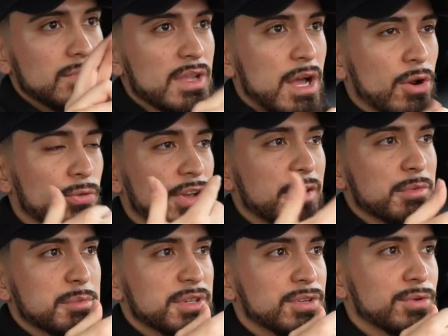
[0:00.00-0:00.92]
I don't think I'm
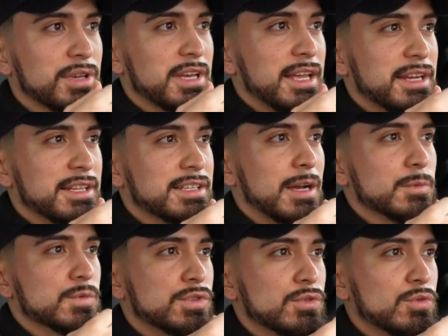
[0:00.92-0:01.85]
going to be doing it anytime
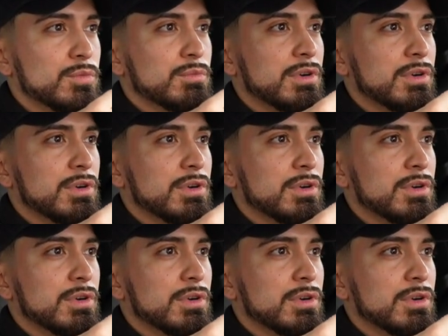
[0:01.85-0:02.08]
soon,